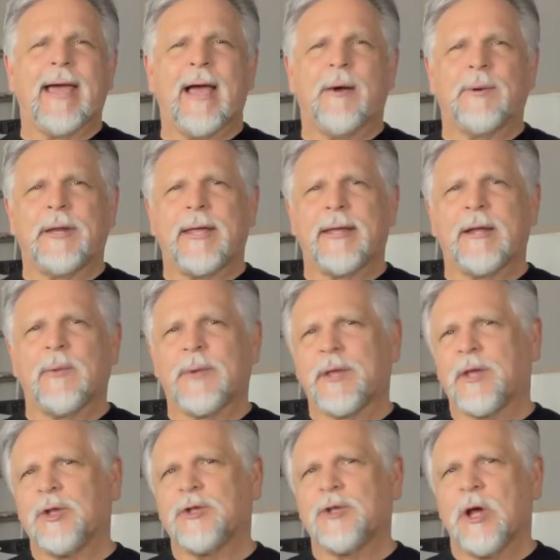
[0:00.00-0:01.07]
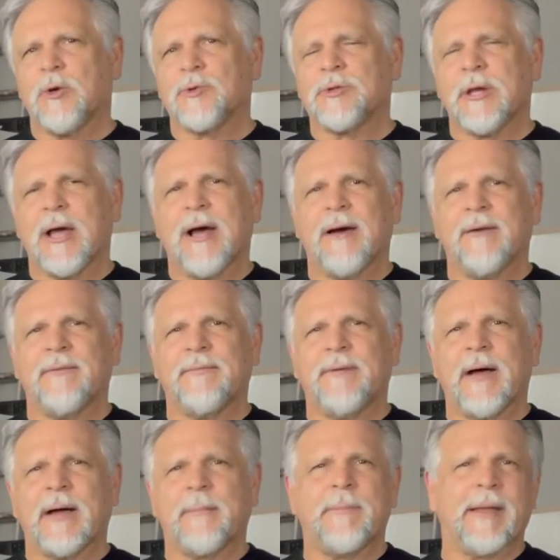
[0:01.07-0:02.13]
I would hit it with a good dose of
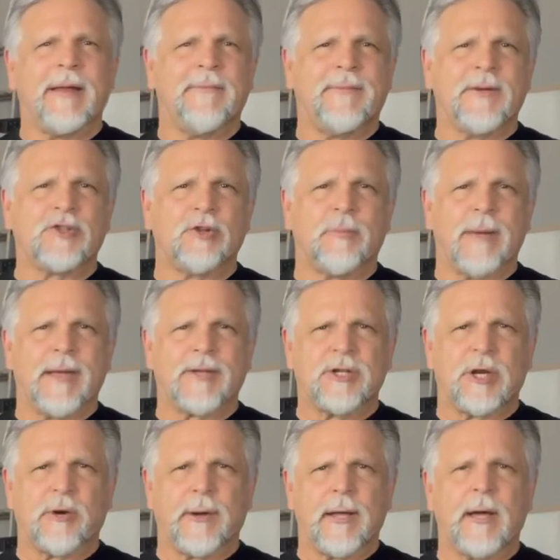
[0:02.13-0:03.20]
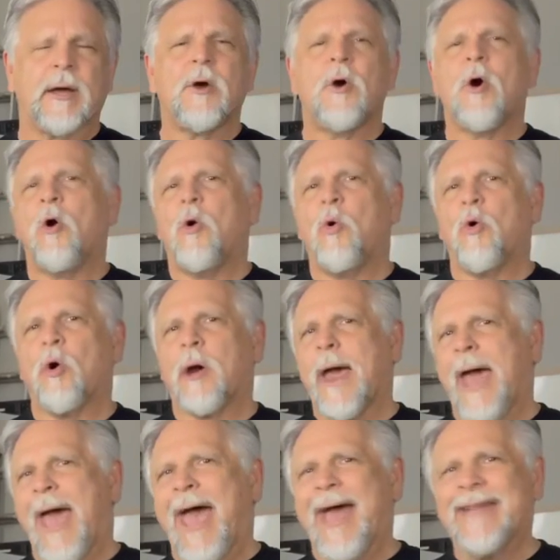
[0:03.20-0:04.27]
uh, beneficial bacteria or
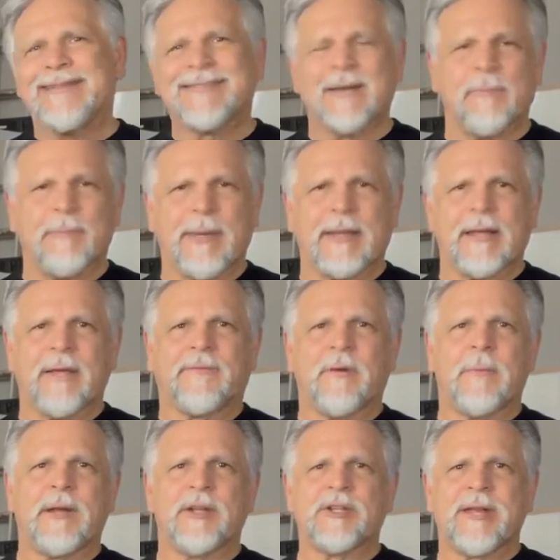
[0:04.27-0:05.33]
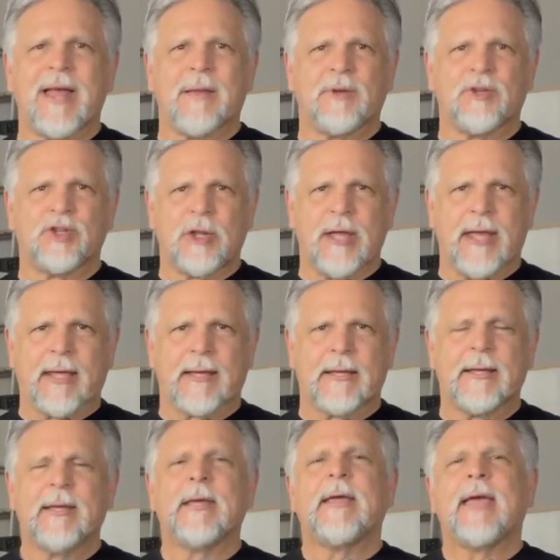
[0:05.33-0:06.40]
add some media from an established tank.
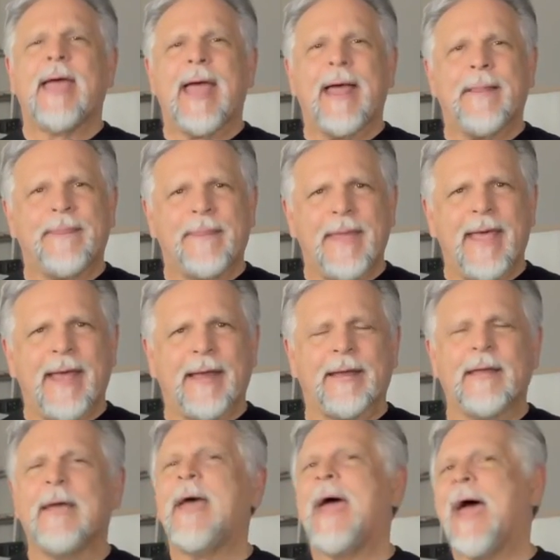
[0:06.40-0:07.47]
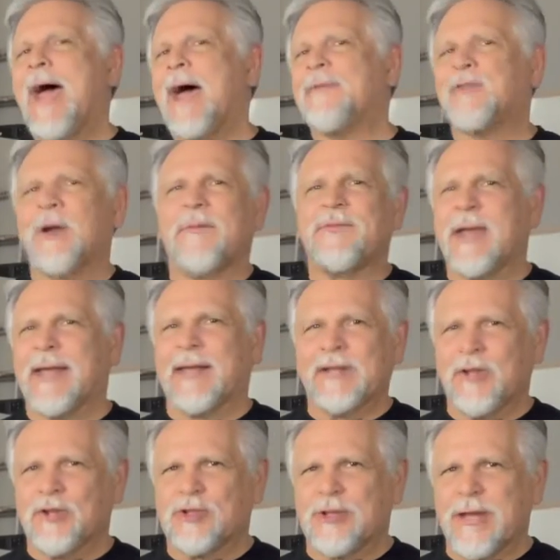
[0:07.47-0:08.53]
And then after I've taken
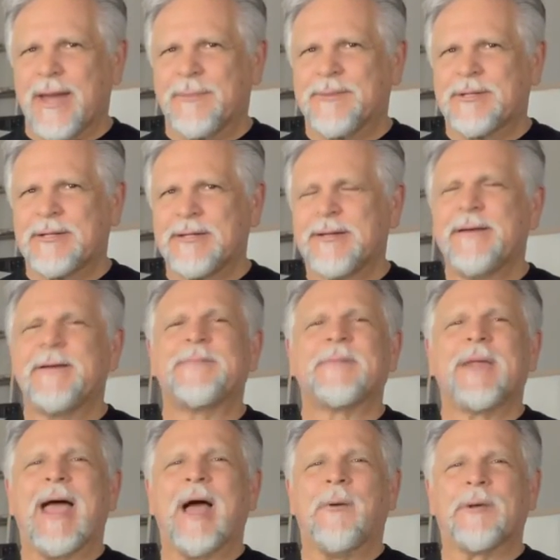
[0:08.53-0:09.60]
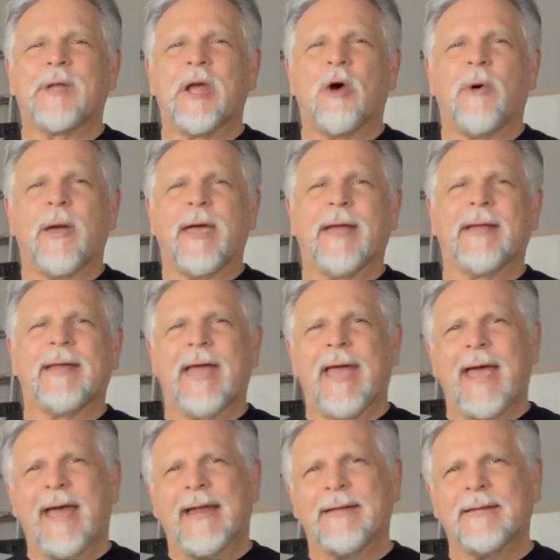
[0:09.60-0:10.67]
those steps, I would go ahead
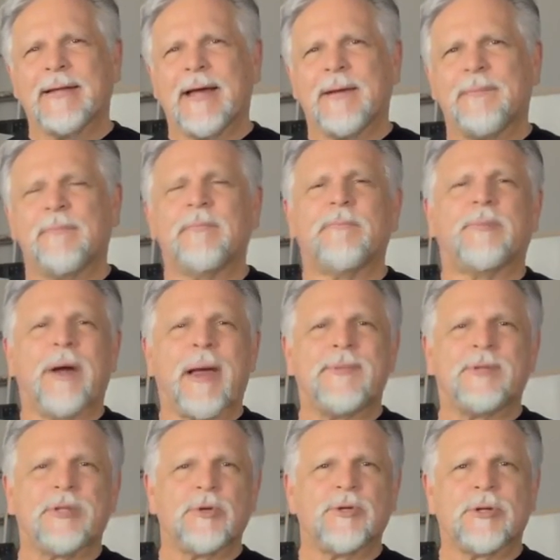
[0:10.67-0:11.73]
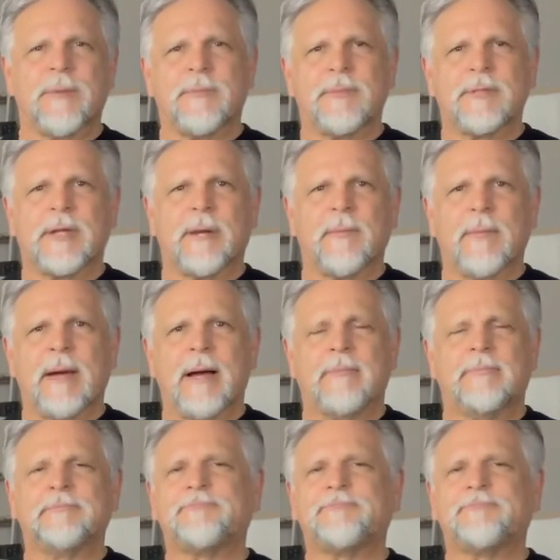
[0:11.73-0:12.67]
and uh, perhaps do some, some uh,